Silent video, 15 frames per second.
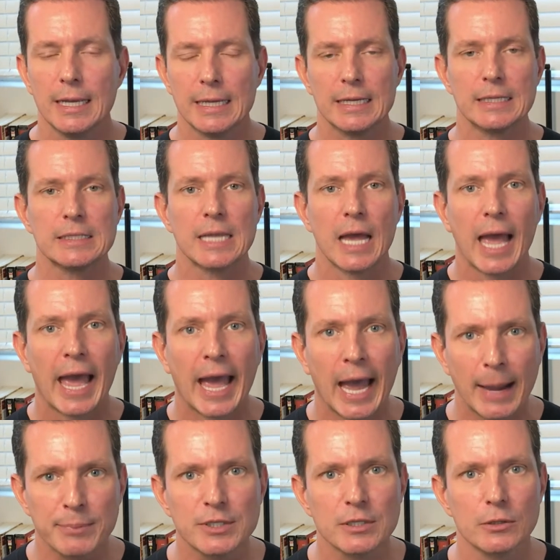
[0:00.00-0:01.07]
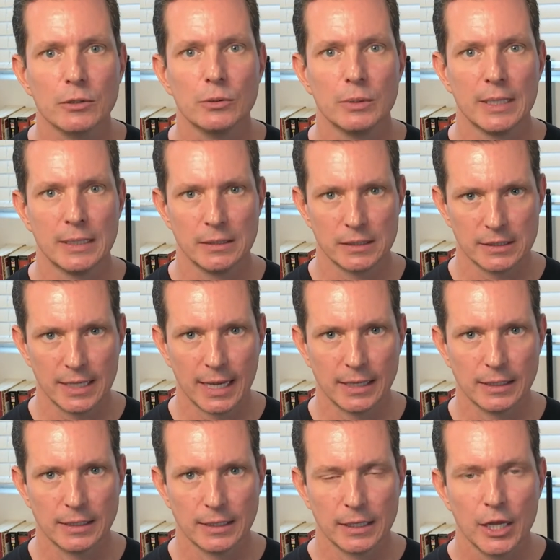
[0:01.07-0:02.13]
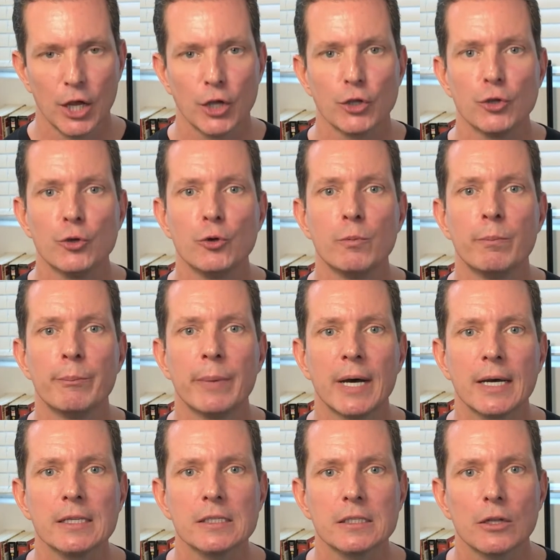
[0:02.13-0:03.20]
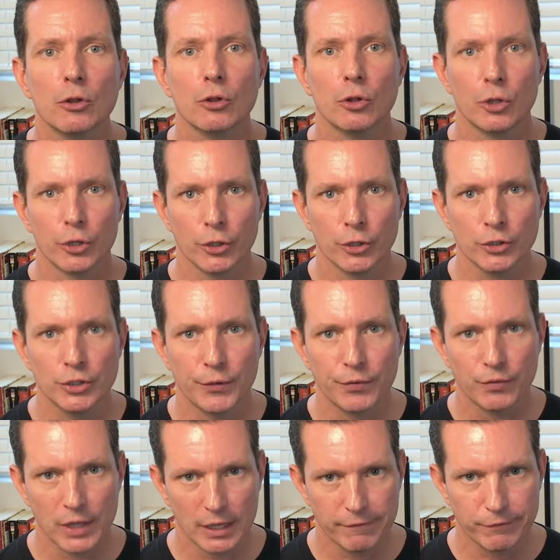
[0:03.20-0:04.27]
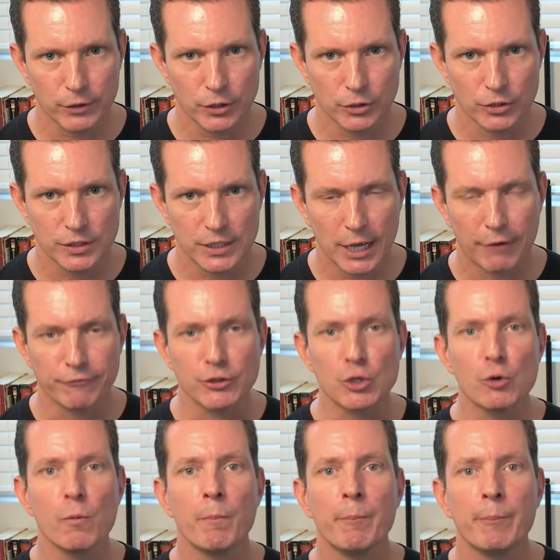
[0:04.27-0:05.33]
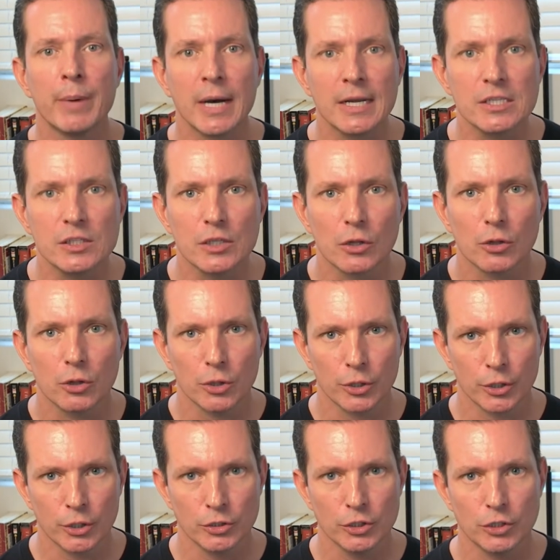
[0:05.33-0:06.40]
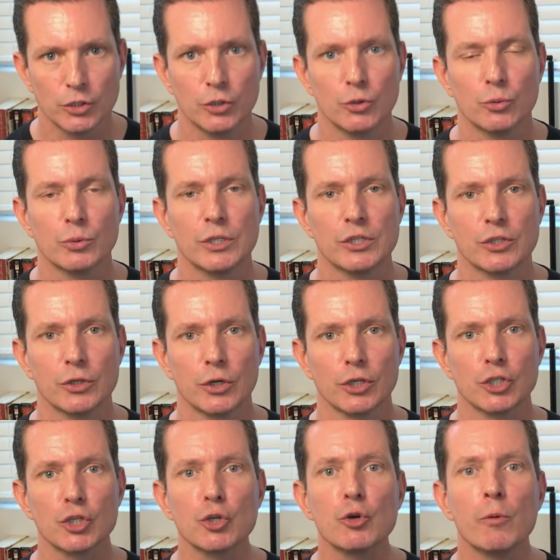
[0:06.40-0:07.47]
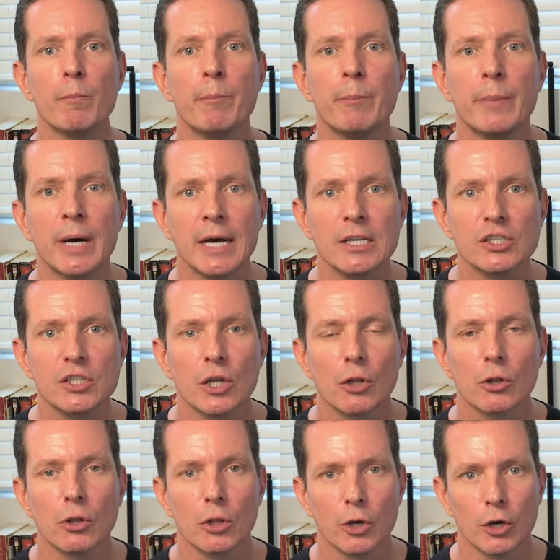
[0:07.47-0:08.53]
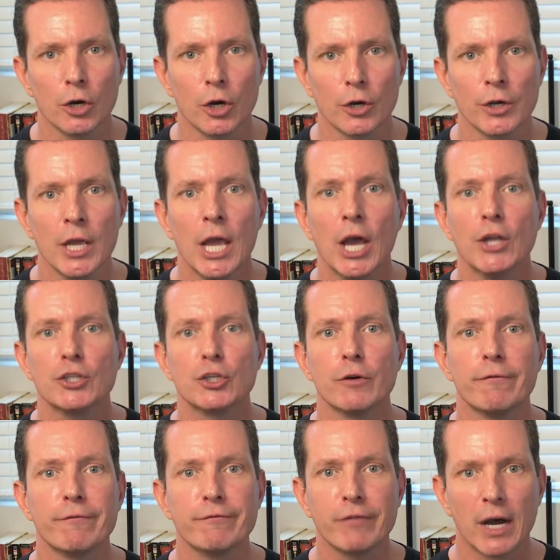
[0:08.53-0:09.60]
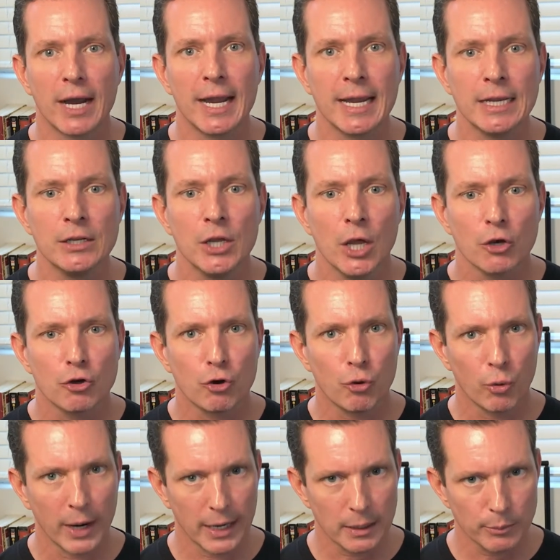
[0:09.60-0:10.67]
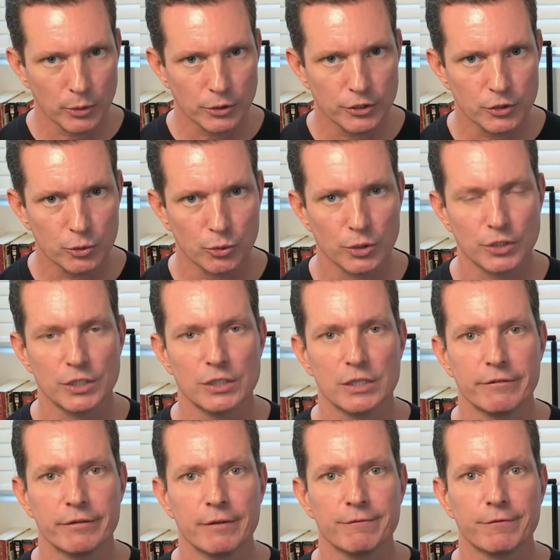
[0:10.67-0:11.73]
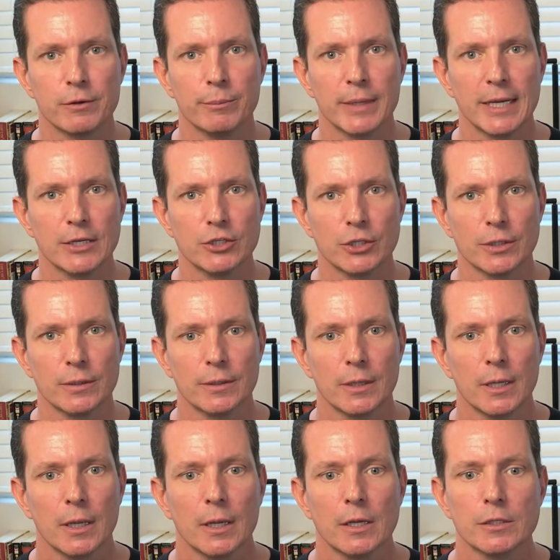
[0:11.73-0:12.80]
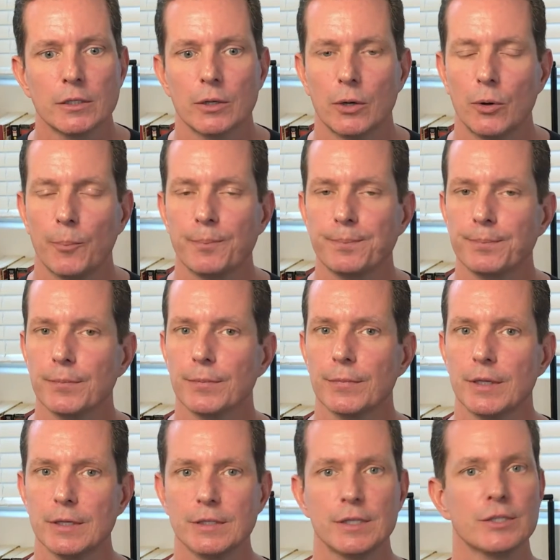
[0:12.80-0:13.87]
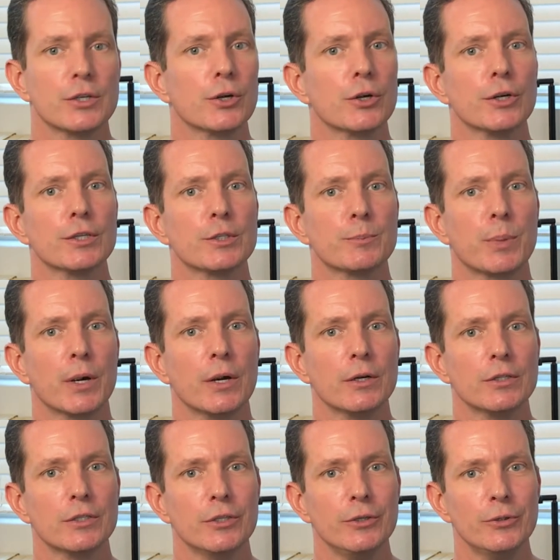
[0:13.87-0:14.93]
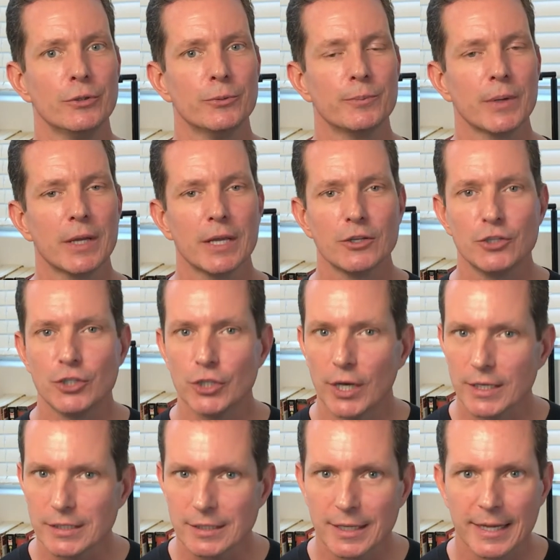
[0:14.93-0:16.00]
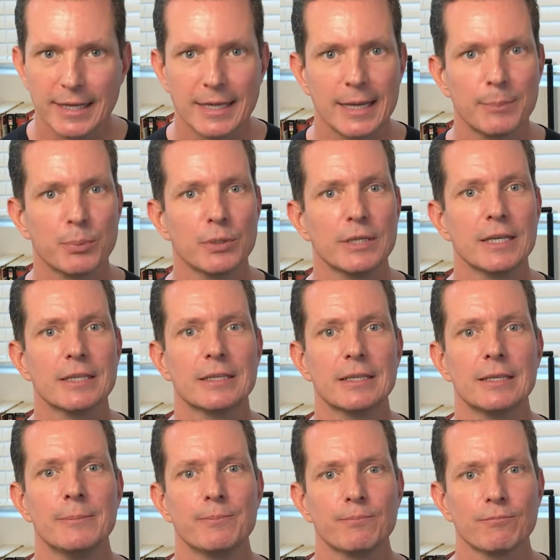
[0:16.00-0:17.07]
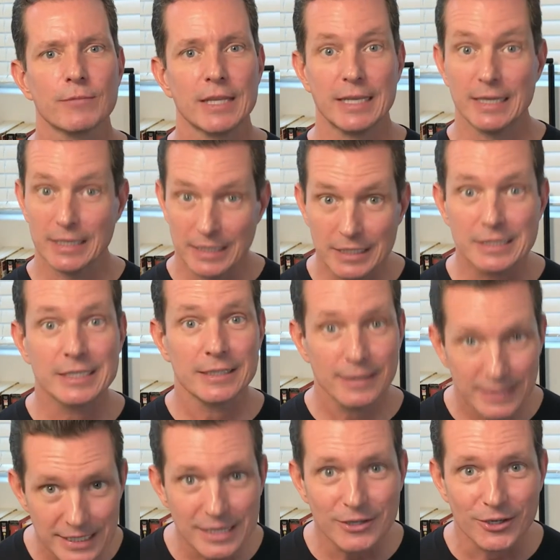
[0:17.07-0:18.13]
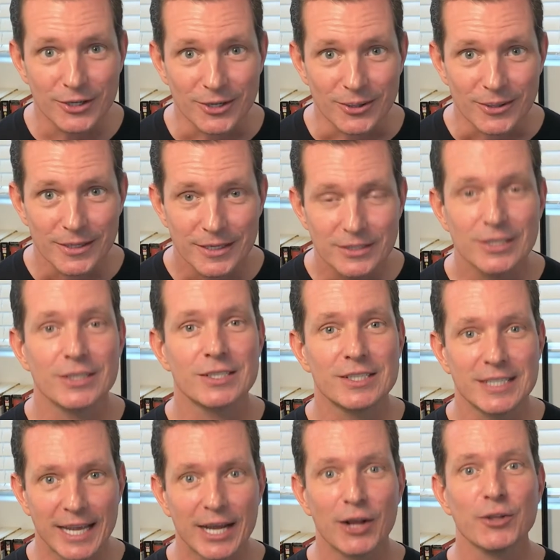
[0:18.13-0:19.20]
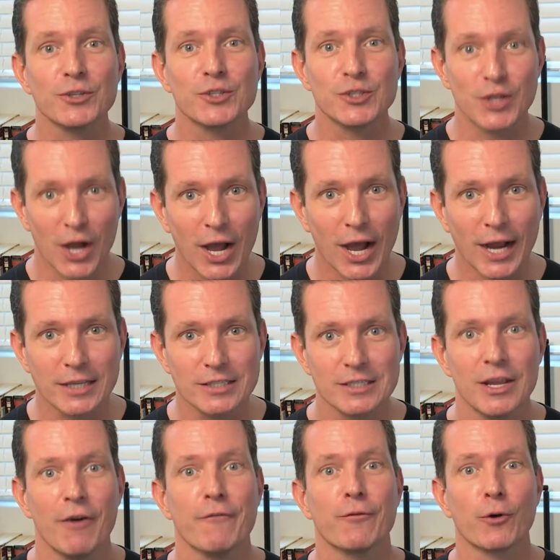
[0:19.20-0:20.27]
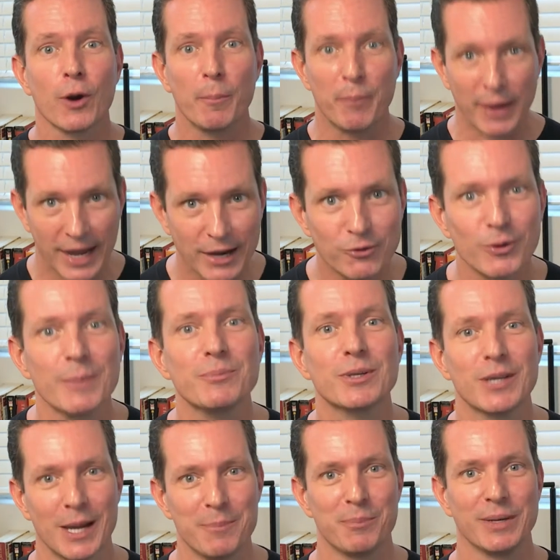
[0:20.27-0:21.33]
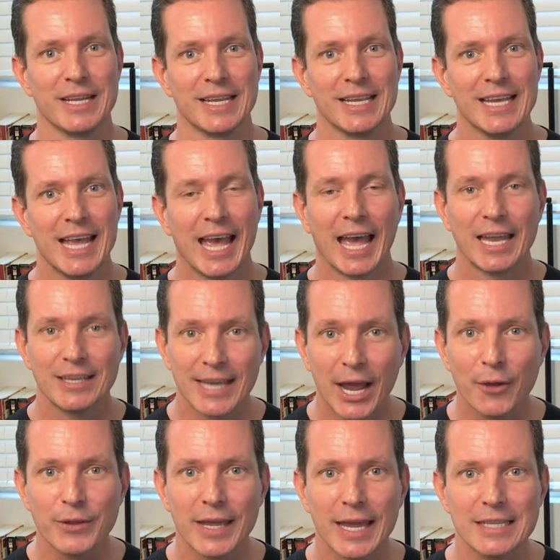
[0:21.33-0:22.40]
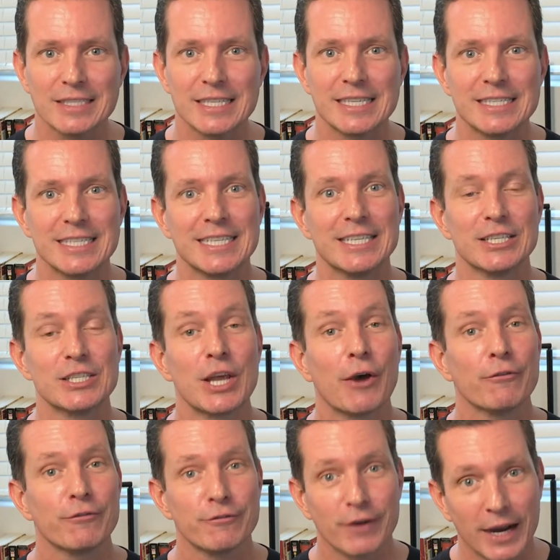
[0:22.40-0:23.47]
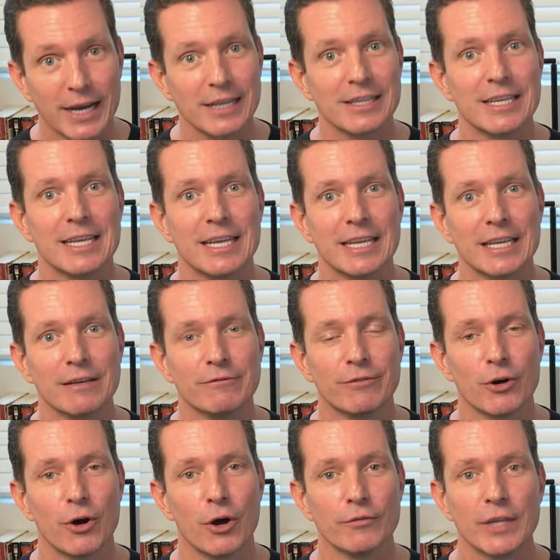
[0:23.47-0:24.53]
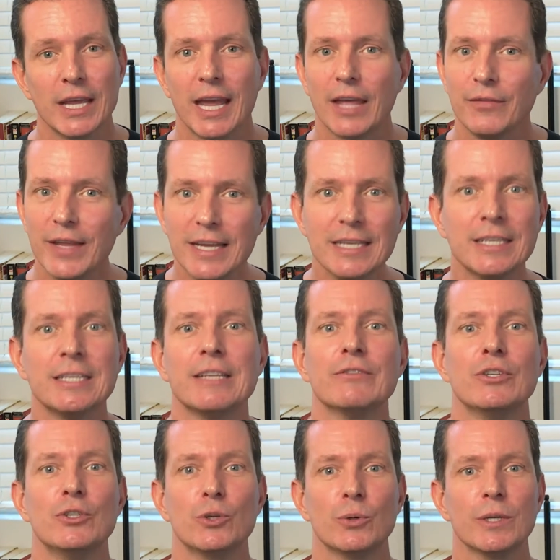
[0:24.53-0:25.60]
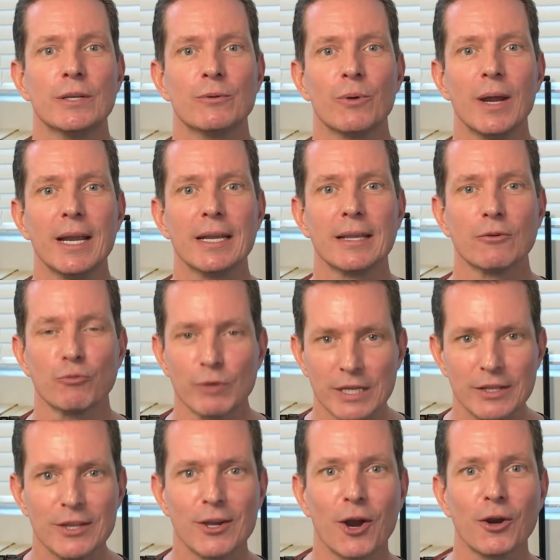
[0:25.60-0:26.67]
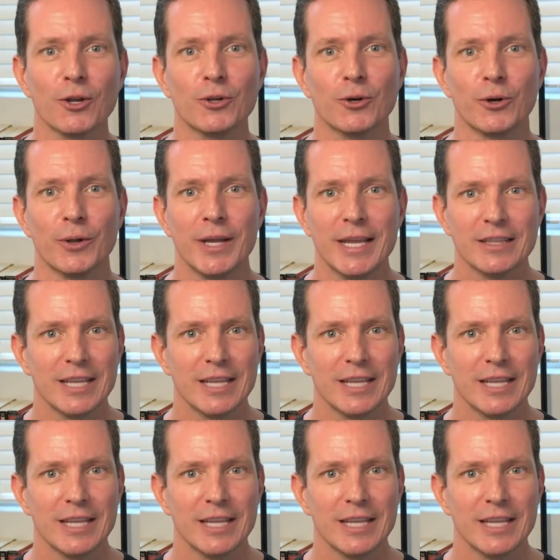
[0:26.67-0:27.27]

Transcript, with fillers: It's absolute insanity. You must learn to think for yourself. You must learn to do research. You must learn to find credible sources of information. So this is Hertz Part 2. Just like I predicted, it is illegal to sell stocks for a bankrupt company. And now the SEC is finally getting involved. And they didn't even do it in writing. Read the article.